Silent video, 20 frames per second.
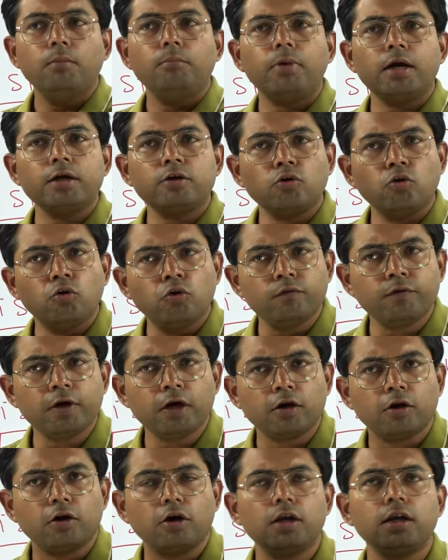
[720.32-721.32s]
but
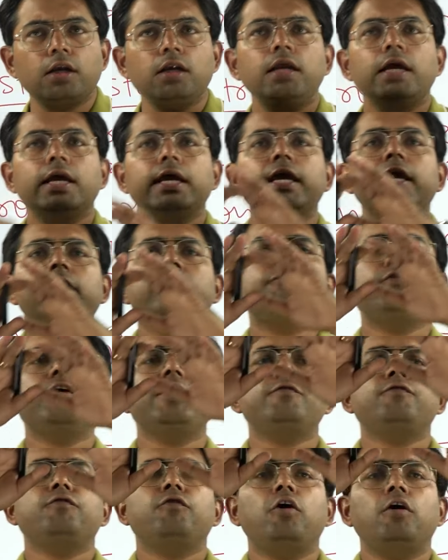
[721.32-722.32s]
overall if
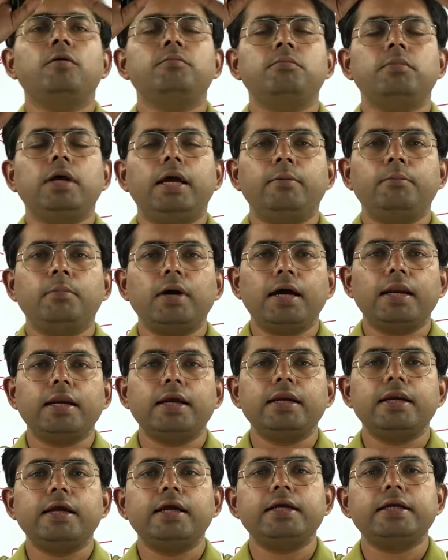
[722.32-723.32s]
it form
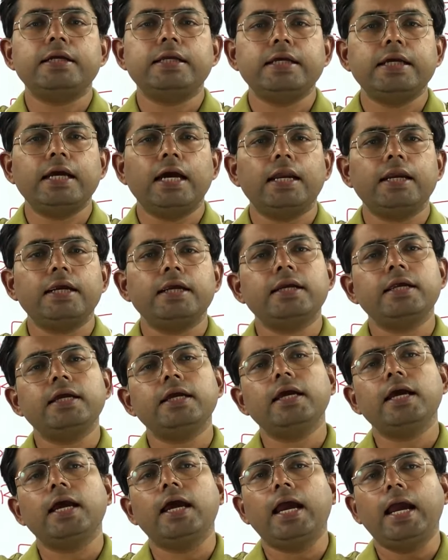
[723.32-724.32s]
mRNA,
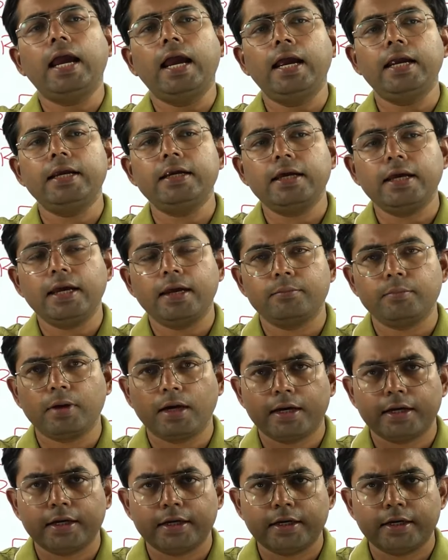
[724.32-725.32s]
tRNA and
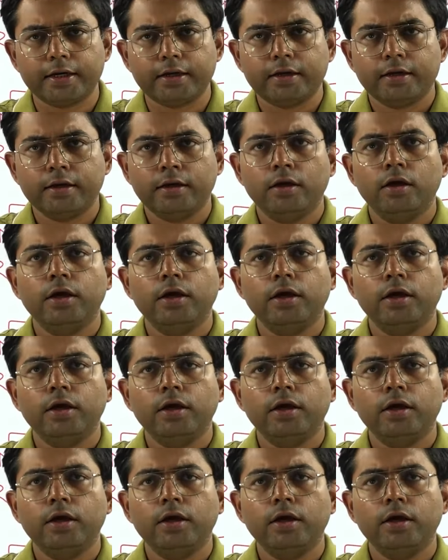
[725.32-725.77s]
mRNA,